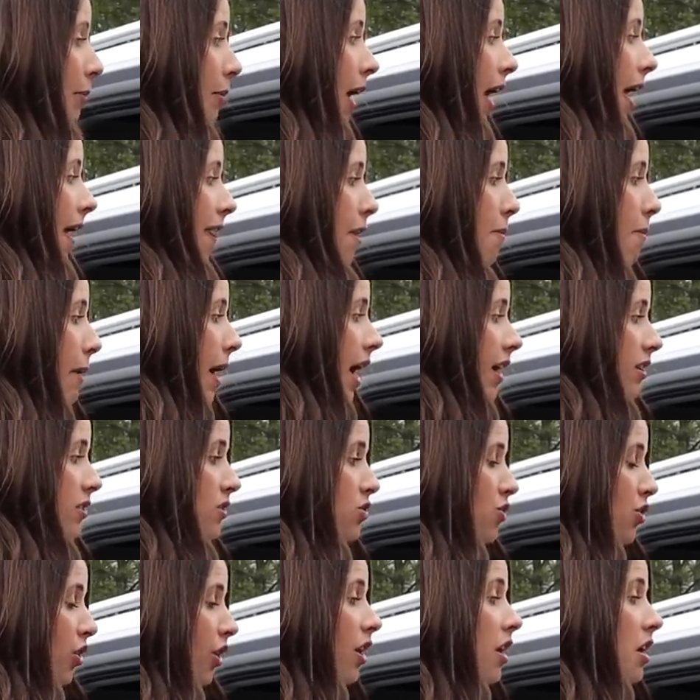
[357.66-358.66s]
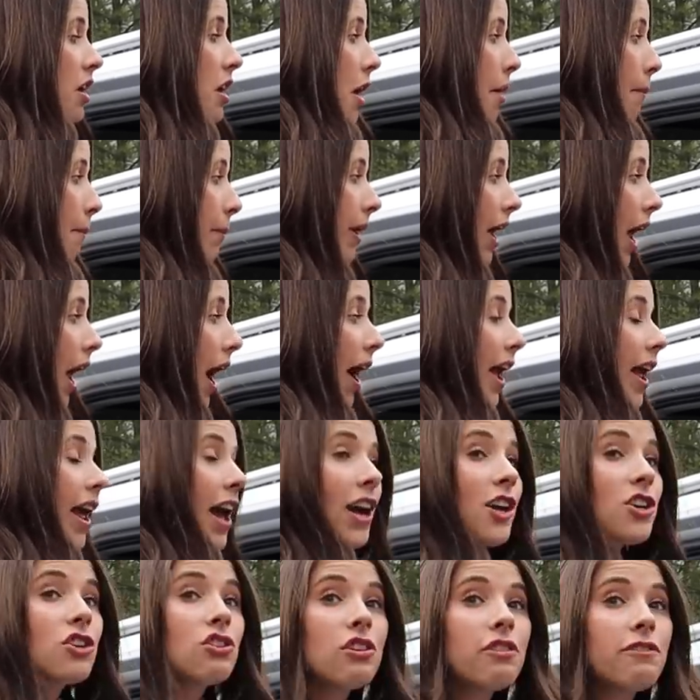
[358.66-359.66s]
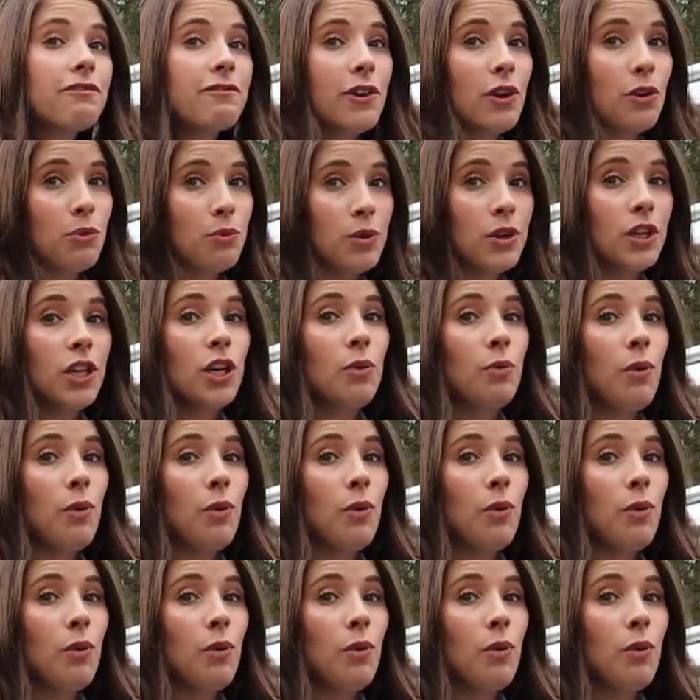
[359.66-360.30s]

behind the passenger, but I actually fit really